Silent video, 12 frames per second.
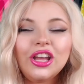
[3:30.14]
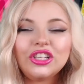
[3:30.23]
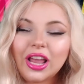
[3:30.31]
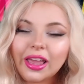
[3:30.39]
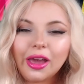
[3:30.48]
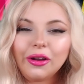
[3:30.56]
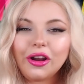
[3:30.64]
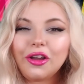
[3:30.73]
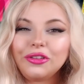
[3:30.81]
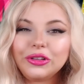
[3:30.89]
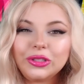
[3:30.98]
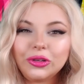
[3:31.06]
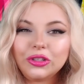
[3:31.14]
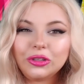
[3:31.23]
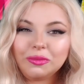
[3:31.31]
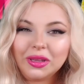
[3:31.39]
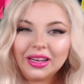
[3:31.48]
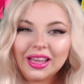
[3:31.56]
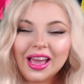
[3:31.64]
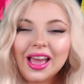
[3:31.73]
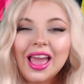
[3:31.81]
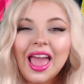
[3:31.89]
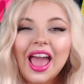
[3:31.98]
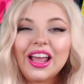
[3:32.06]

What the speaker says: Check out our other social media